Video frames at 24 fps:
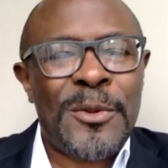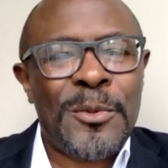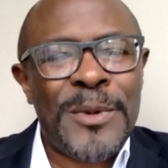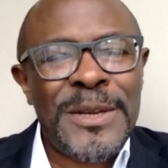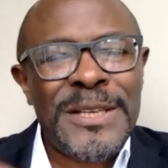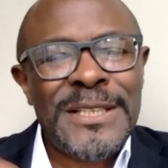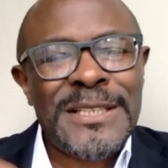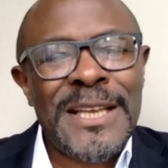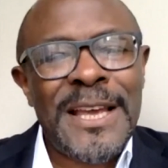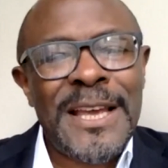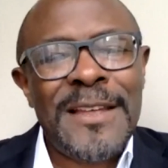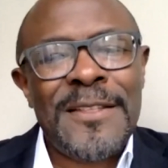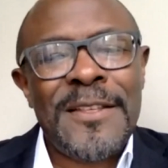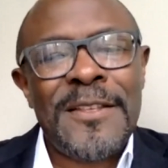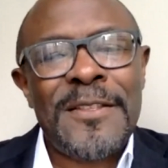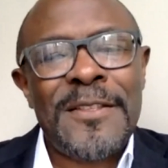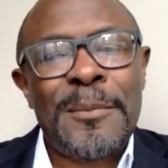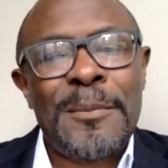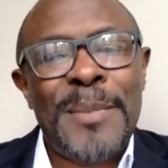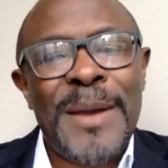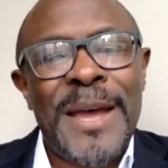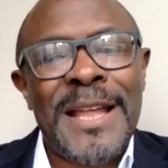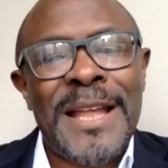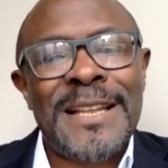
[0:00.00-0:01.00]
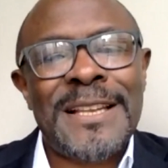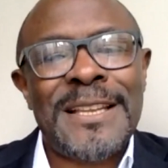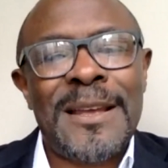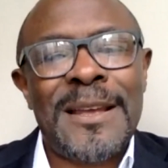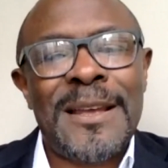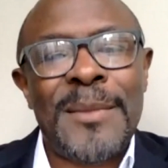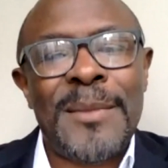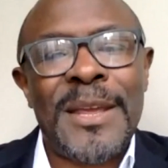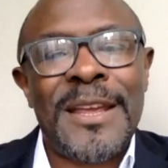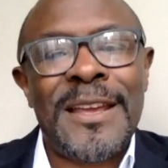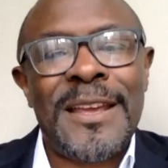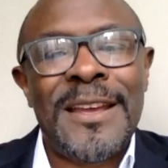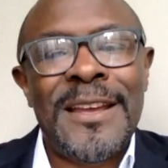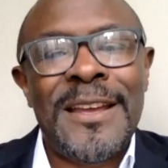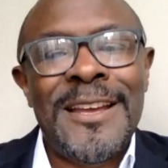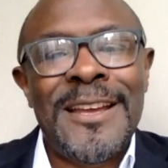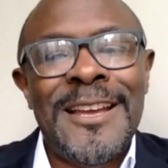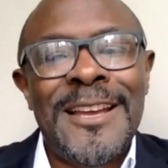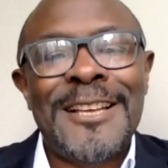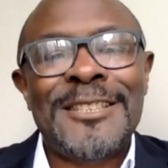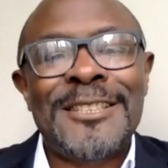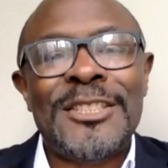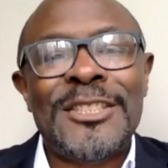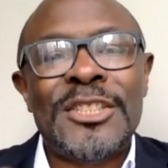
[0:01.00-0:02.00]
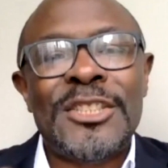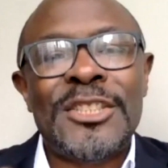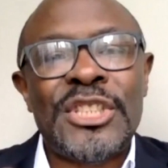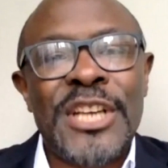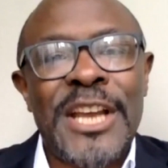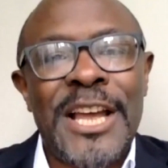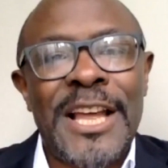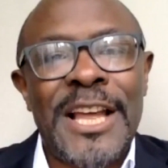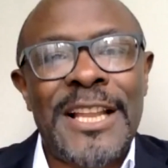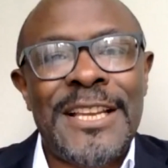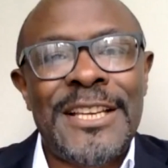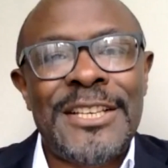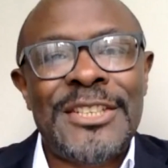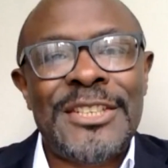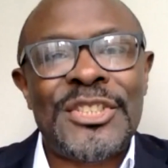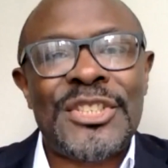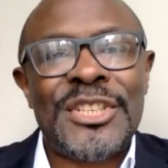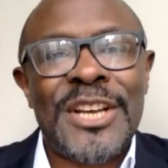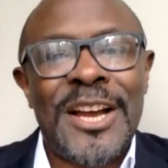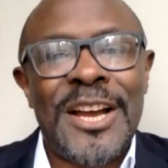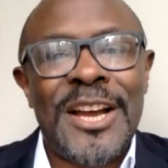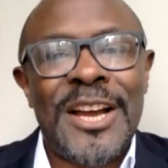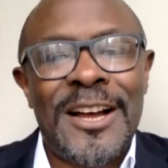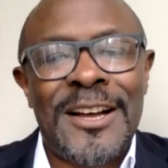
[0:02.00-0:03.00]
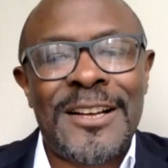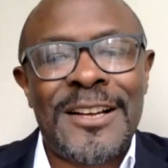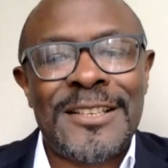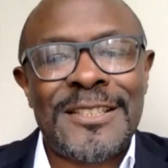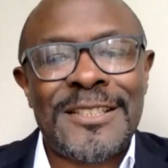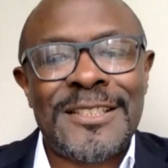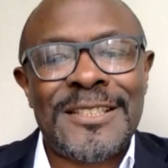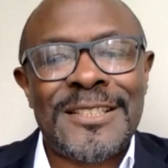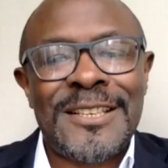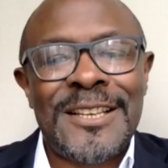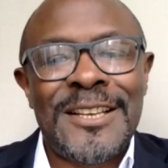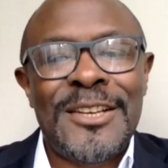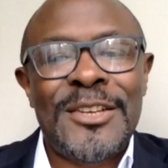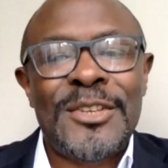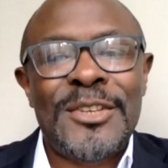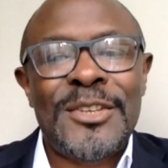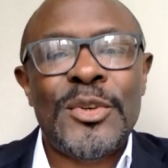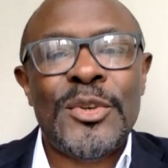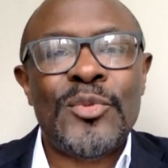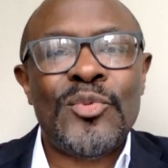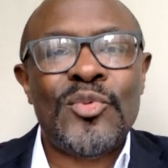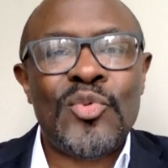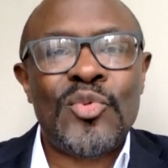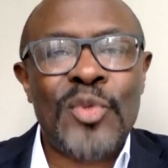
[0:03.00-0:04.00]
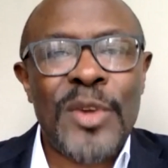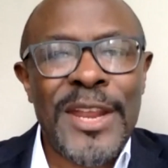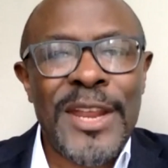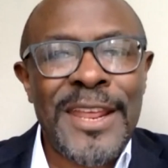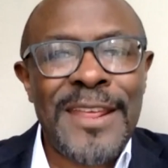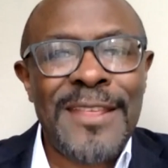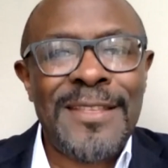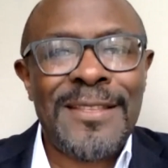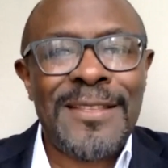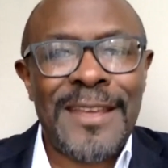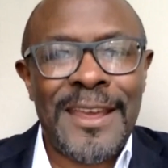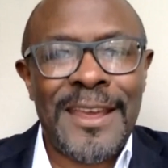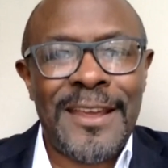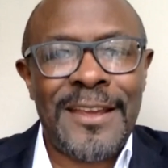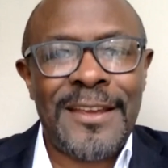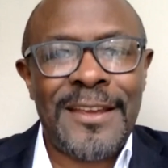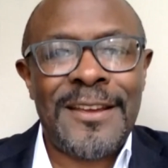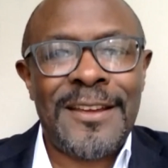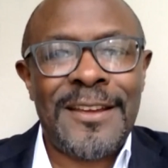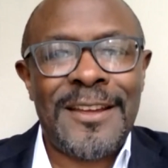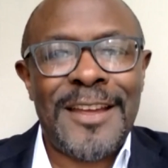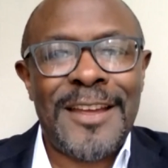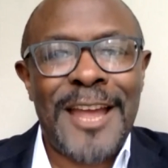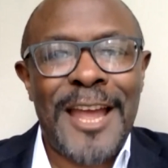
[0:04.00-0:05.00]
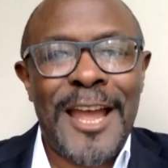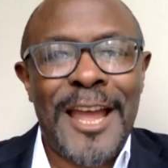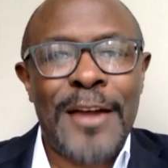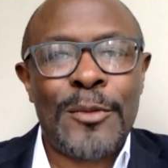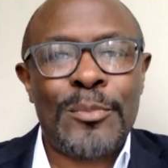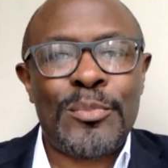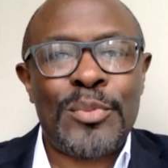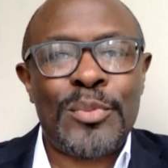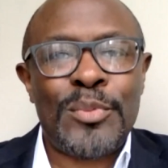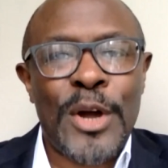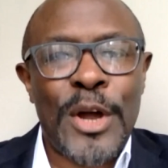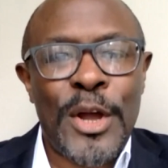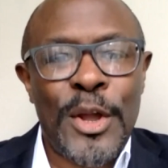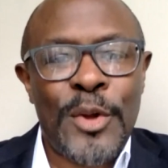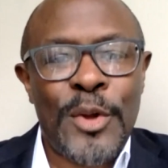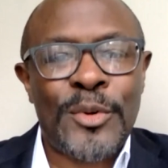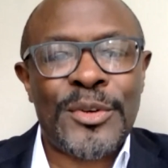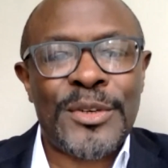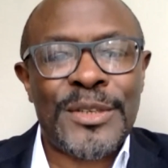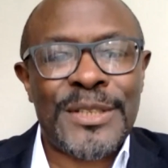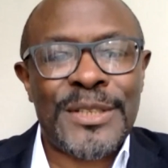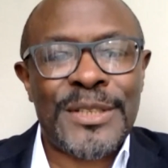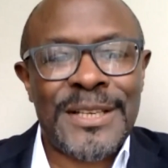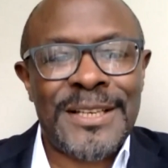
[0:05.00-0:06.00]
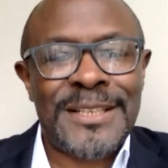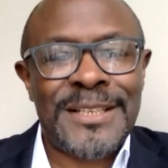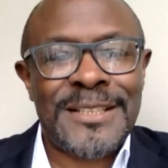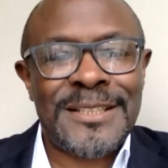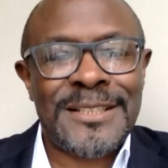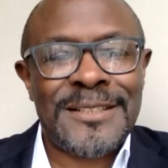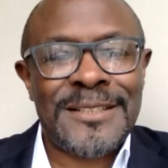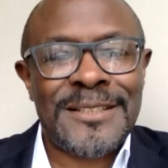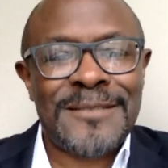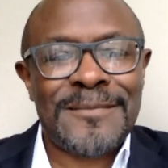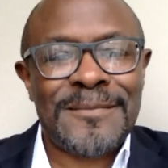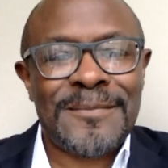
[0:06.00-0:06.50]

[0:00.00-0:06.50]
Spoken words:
We say that the pandemic has challenged us to rethink our priorities.